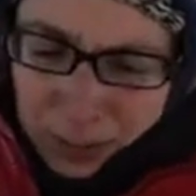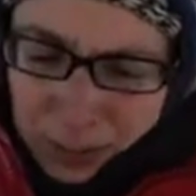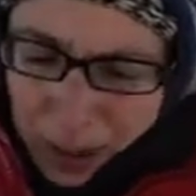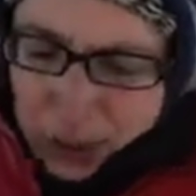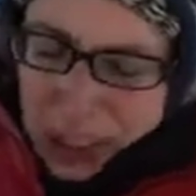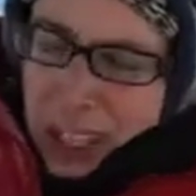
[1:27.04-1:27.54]

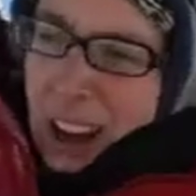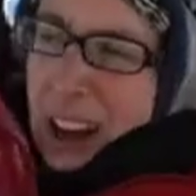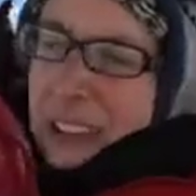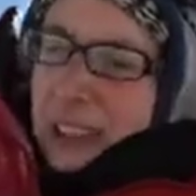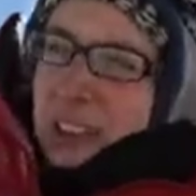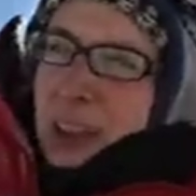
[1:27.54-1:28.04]
bouncing
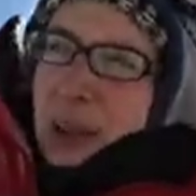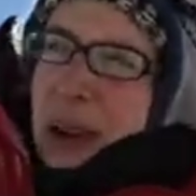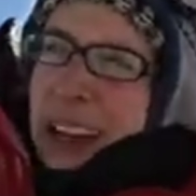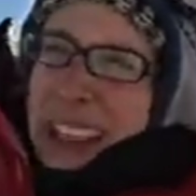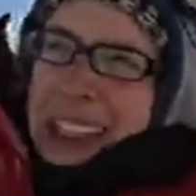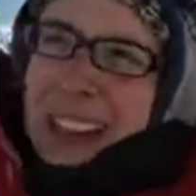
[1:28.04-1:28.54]
off of the
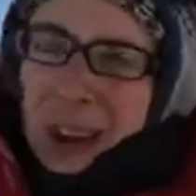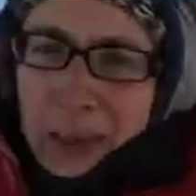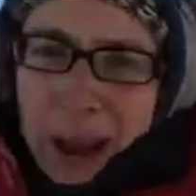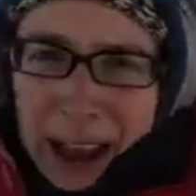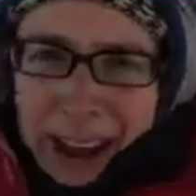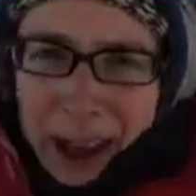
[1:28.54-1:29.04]
white snow
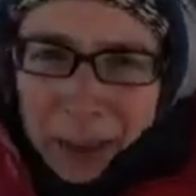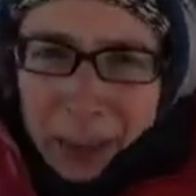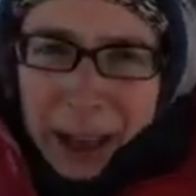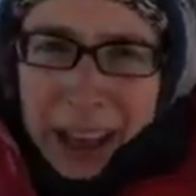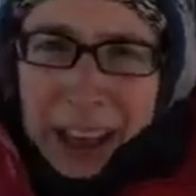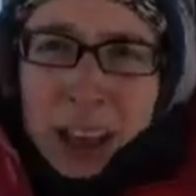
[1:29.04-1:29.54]
back up.
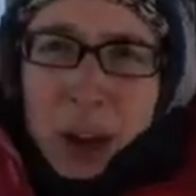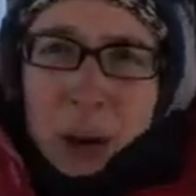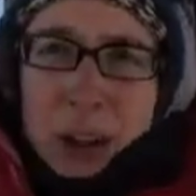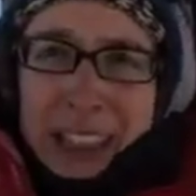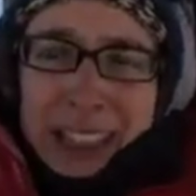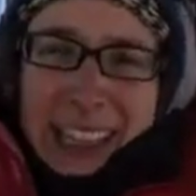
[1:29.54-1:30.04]

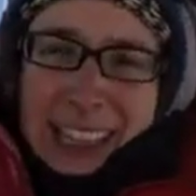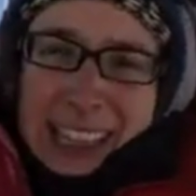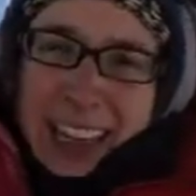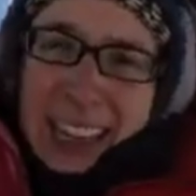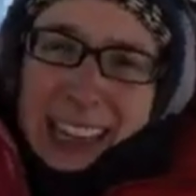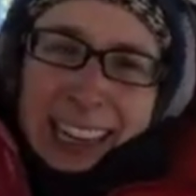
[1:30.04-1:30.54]
Whereas in the
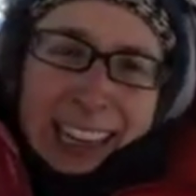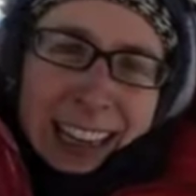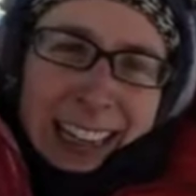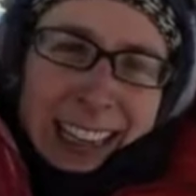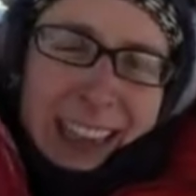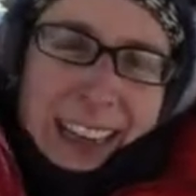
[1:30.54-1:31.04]
tent, it
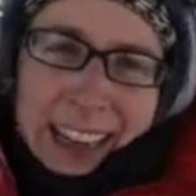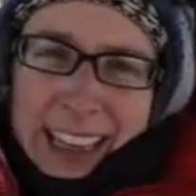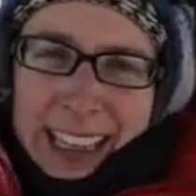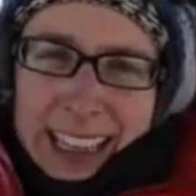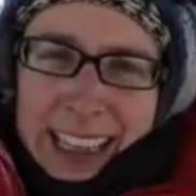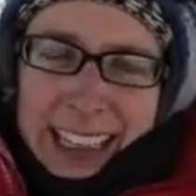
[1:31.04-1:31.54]
get
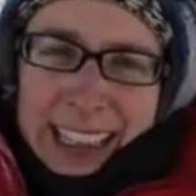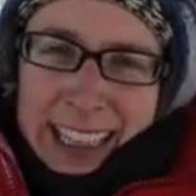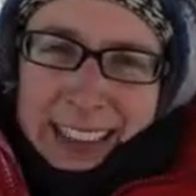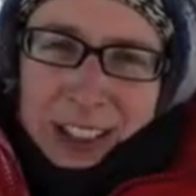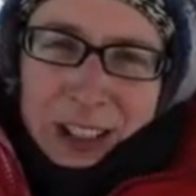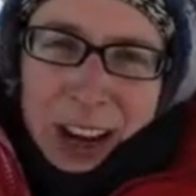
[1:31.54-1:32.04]
the heat
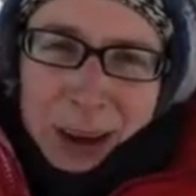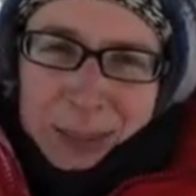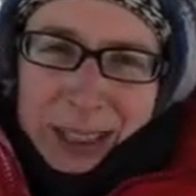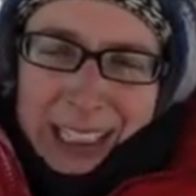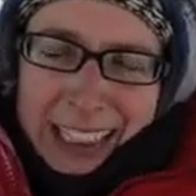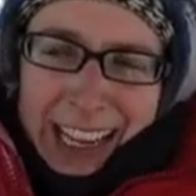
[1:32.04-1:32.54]
gets
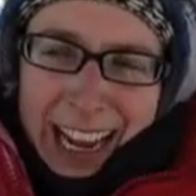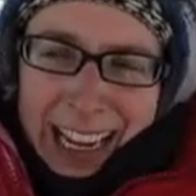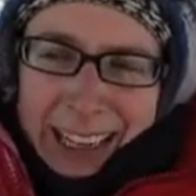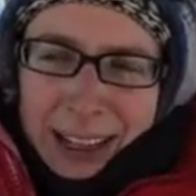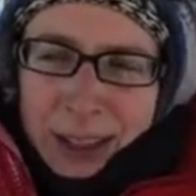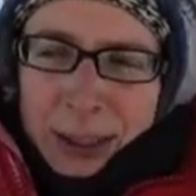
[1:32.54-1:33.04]
trapped
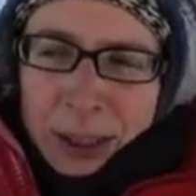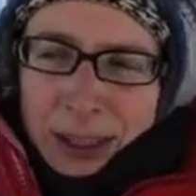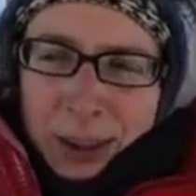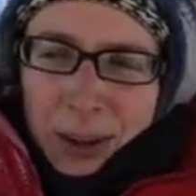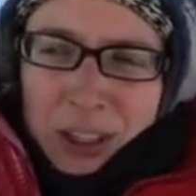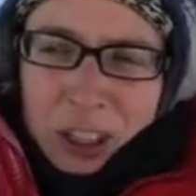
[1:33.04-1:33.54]
inside.
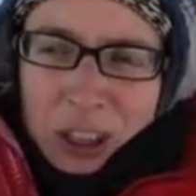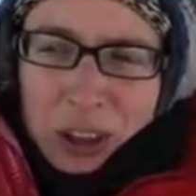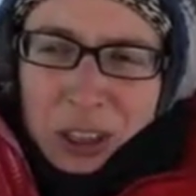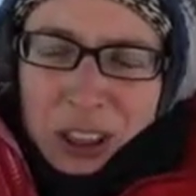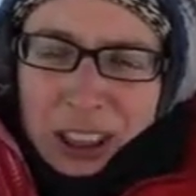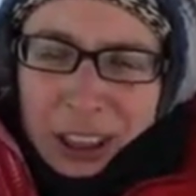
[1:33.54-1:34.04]
Let me show
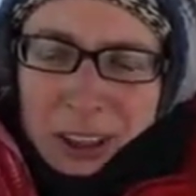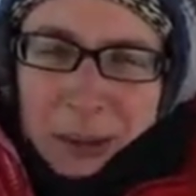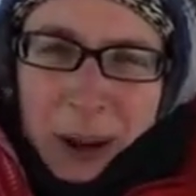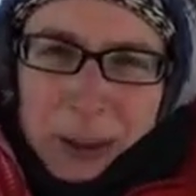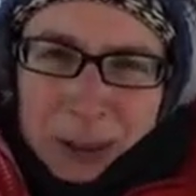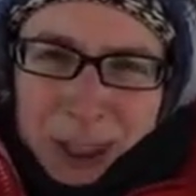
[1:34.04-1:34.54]
you the
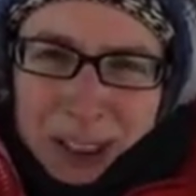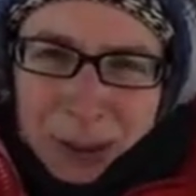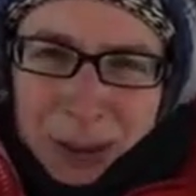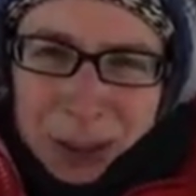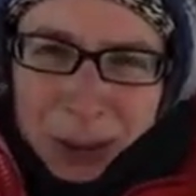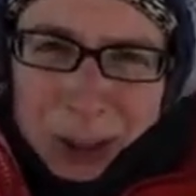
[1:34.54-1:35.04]
thermometer, and
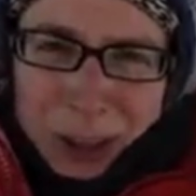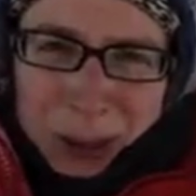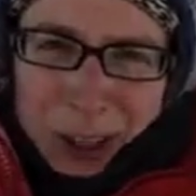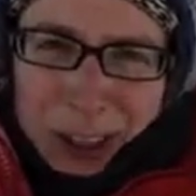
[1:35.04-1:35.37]
then we'll do a short